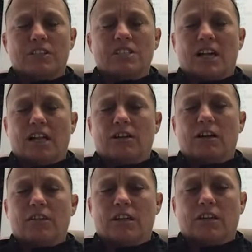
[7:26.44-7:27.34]
Skylar,
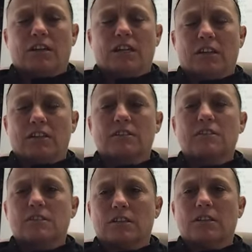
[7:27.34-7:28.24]
I think, can lead
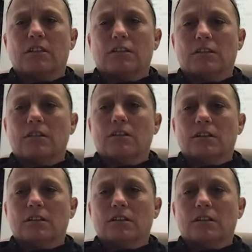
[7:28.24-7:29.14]
us. And then,
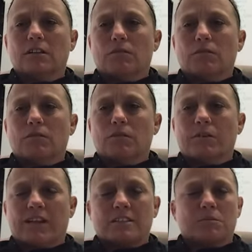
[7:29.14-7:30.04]
you know, we've
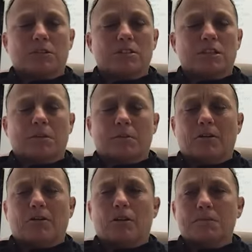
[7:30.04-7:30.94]
got some good
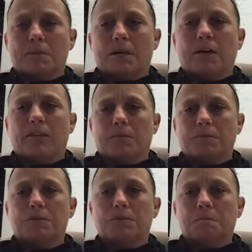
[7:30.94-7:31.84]
supplemental arms behind them
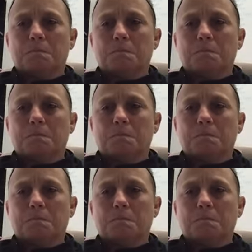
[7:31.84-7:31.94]
too.